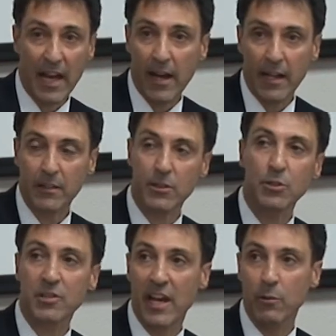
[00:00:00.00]
You say
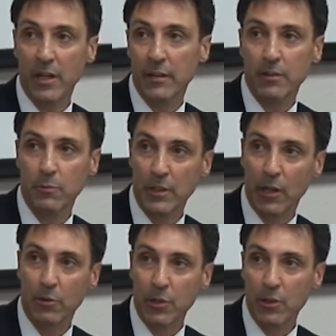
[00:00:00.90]
what it, you
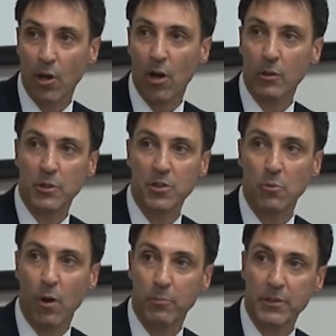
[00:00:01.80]
can call it what you want,
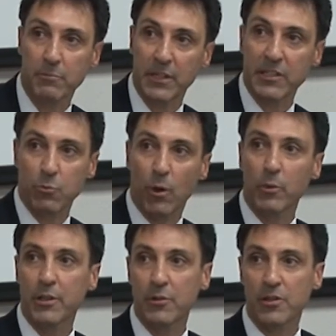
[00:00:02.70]
but it's what we do,
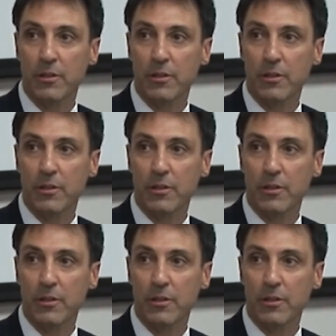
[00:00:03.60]
sir.